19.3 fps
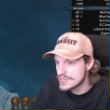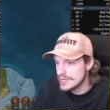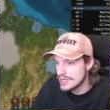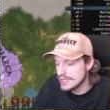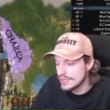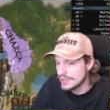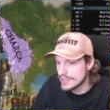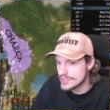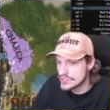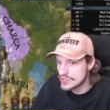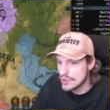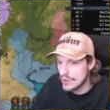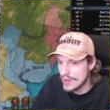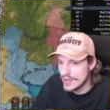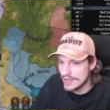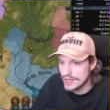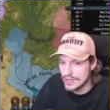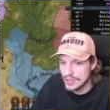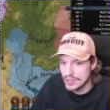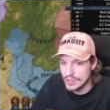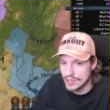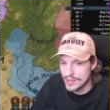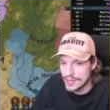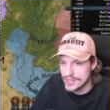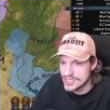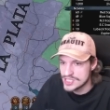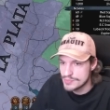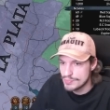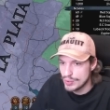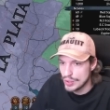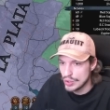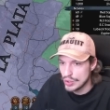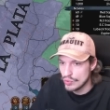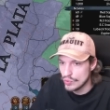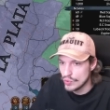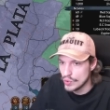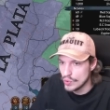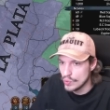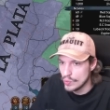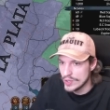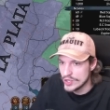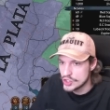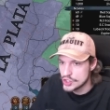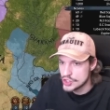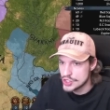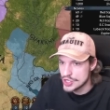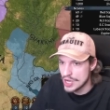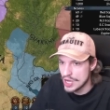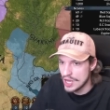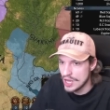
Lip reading: go ahead and colonize Peru, which,